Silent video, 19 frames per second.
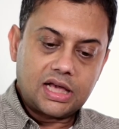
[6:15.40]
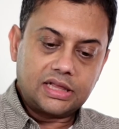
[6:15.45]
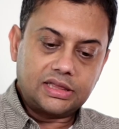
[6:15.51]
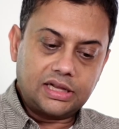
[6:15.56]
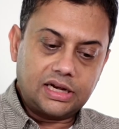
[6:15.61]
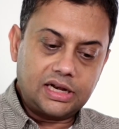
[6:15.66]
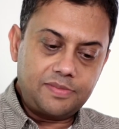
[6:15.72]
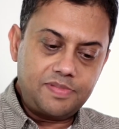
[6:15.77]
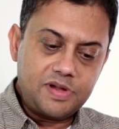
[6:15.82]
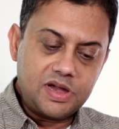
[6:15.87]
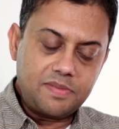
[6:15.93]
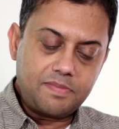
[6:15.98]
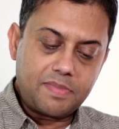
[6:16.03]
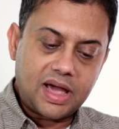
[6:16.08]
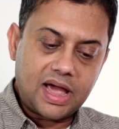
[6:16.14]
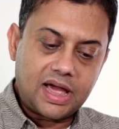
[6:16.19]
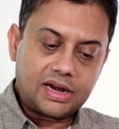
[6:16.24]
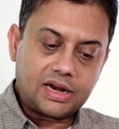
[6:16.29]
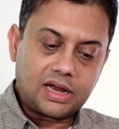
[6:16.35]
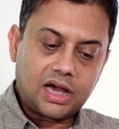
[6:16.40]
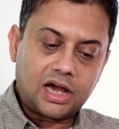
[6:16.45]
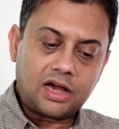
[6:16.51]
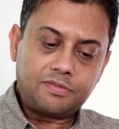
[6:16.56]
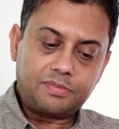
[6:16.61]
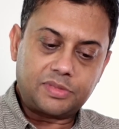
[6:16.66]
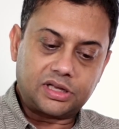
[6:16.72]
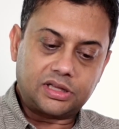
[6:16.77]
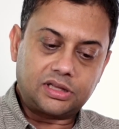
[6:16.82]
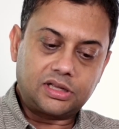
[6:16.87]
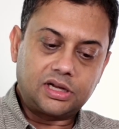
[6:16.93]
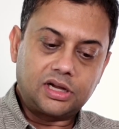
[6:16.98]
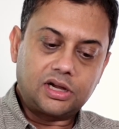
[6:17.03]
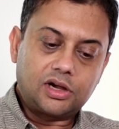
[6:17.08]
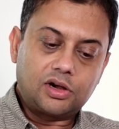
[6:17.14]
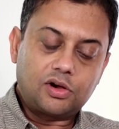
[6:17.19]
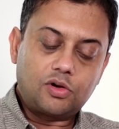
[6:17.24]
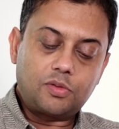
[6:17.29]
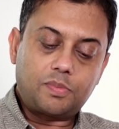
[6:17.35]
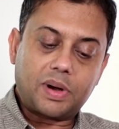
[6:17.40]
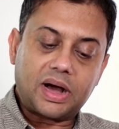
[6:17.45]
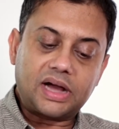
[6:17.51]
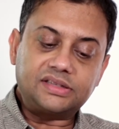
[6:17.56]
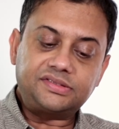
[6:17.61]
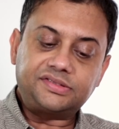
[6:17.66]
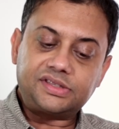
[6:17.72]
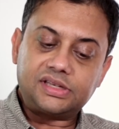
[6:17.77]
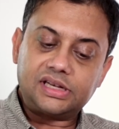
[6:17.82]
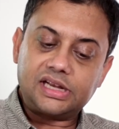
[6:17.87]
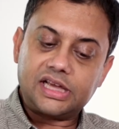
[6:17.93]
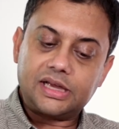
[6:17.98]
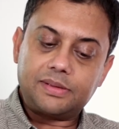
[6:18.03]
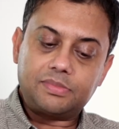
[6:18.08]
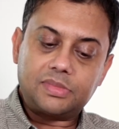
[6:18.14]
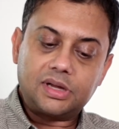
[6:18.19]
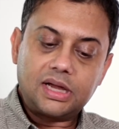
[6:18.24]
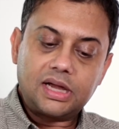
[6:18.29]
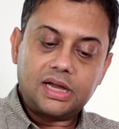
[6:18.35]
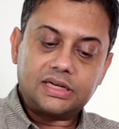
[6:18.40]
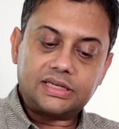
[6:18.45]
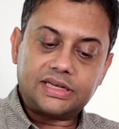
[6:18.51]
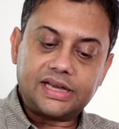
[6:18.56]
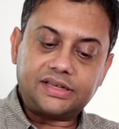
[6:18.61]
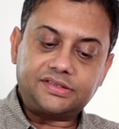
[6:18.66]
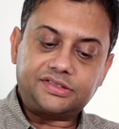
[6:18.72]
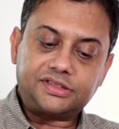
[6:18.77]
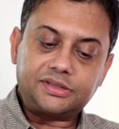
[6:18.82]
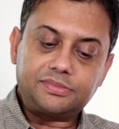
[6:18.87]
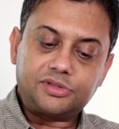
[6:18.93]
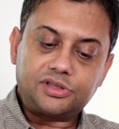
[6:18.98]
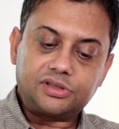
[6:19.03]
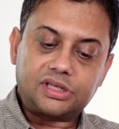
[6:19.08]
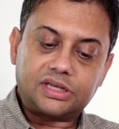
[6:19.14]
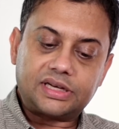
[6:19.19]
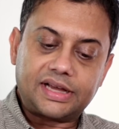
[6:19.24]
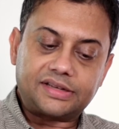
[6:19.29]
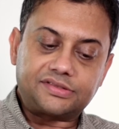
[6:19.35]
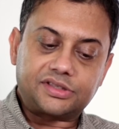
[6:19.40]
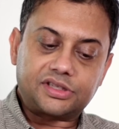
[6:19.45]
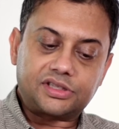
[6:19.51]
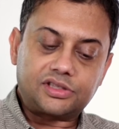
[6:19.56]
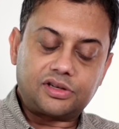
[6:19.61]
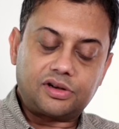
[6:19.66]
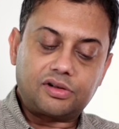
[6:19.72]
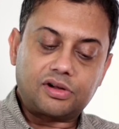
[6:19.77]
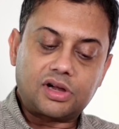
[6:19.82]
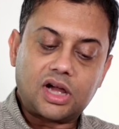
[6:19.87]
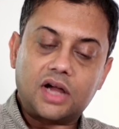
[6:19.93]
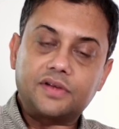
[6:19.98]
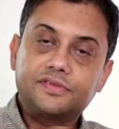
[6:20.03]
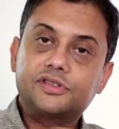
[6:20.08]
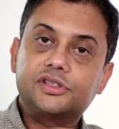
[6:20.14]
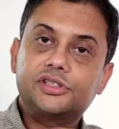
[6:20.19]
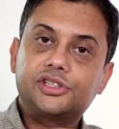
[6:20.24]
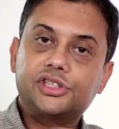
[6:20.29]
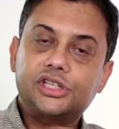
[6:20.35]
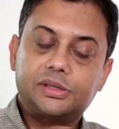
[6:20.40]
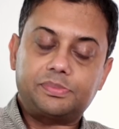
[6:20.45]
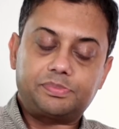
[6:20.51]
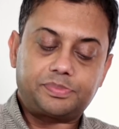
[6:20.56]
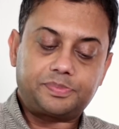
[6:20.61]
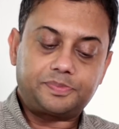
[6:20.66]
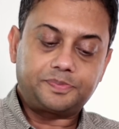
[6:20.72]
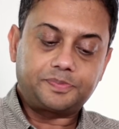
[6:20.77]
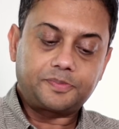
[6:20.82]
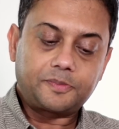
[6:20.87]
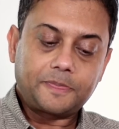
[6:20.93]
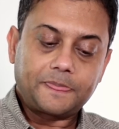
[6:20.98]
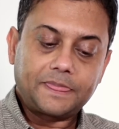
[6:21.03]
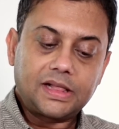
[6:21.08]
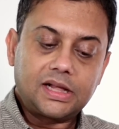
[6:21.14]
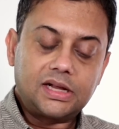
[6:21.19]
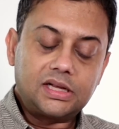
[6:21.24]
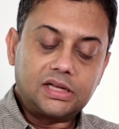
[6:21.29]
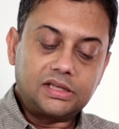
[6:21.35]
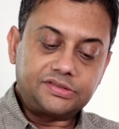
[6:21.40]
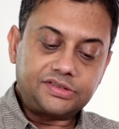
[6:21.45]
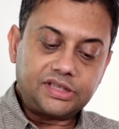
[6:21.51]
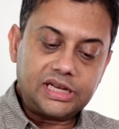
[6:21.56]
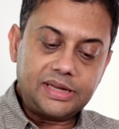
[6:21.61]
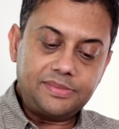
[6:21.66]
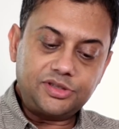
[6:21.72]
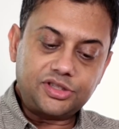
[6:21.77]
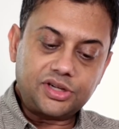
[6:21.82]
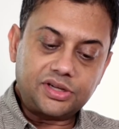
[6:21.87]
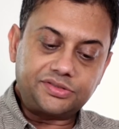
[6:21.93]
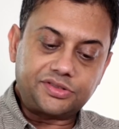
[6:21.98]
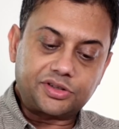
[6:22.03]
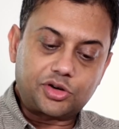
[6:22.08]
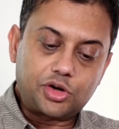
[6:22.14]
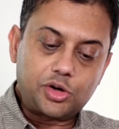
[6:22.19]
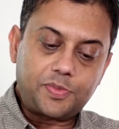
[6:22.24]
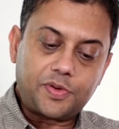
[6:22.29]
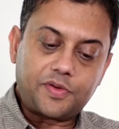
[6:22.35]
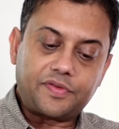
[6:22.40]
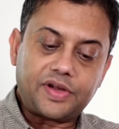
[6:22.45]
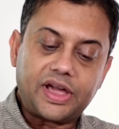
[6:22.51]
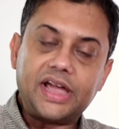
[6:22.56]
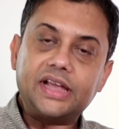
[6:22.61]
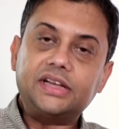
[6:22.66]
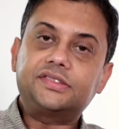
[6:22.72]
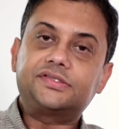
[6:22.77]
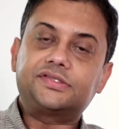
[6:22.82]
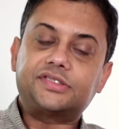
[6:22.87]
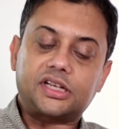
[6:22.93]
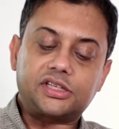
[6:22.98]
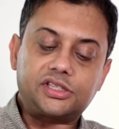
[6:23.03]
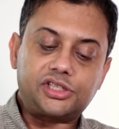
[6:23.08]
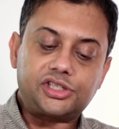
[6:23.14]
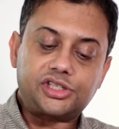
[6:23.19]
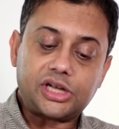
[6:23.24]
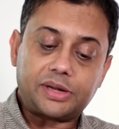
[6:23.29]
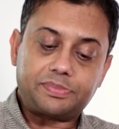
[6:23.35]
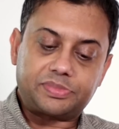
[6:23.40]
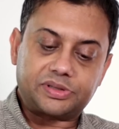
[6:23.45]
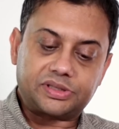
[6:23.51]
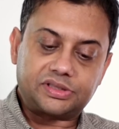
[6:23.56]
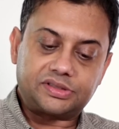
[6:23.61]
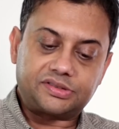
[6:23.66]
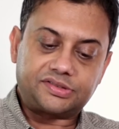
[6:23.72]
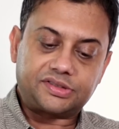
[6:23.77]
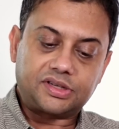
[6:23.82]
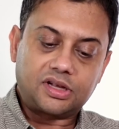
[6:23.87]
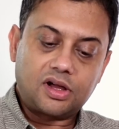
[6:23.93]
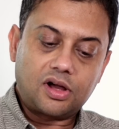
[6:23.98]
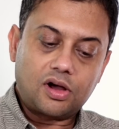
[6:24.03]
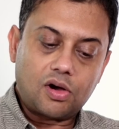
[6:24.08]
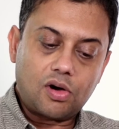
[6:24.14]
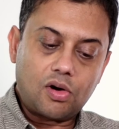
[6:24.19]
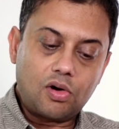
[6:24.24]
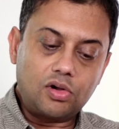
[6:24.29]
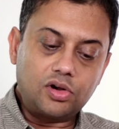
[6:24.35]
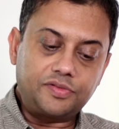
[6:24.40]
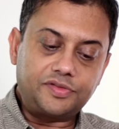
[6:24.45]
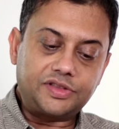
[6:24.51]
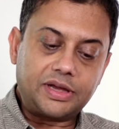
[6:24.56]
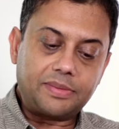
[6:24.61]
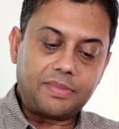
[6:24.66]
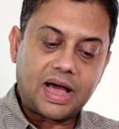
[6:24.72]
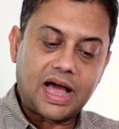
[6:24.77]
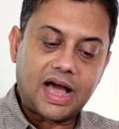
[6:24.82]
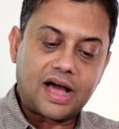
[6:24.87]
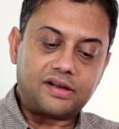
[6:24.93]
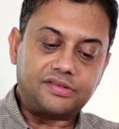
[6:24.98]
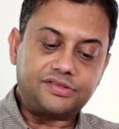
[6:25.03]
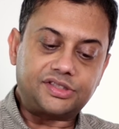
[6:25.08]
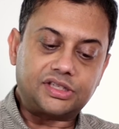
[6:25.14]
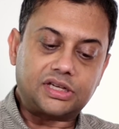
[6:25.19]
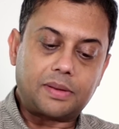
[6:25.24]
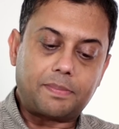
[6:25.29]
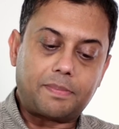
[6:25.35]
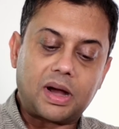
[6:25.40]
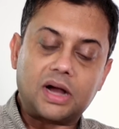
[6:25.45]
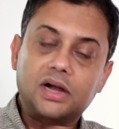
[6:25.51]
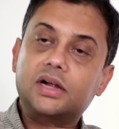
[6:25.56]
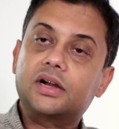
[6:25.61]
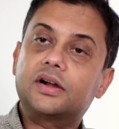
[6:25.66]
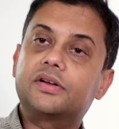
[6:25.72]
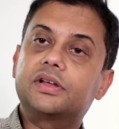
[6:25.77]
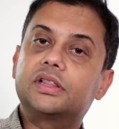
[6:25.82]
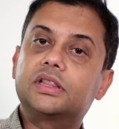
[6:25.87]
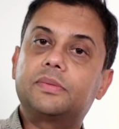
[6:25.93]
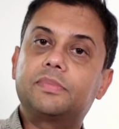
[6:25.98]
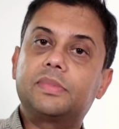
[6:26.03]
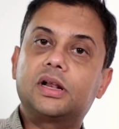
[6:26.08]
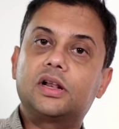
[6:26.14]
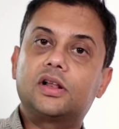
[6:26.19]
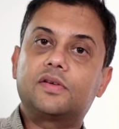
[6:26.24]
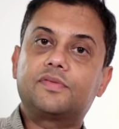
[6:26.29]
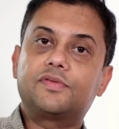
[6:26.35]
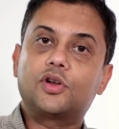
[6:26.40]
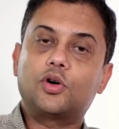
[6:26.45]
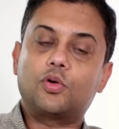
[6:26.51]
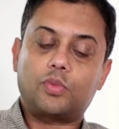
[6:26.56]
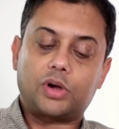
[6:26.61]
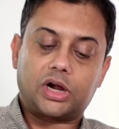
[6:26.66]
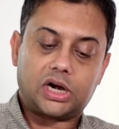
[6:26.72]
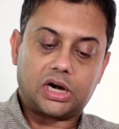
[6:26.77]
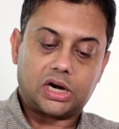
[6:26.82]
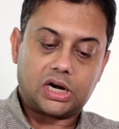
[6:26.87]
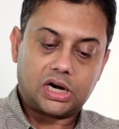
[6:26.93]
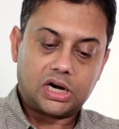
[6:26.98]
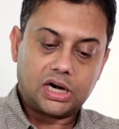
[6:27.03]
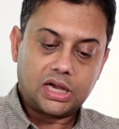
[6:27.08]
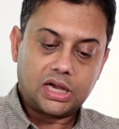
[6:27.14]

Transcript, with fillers: The Libyan man Ahmad, who buys Salim, takes him to the desert to look after sheep. Salim joins a group of eight such shepherds, all of them housed in a bunker in the middle of nowhere.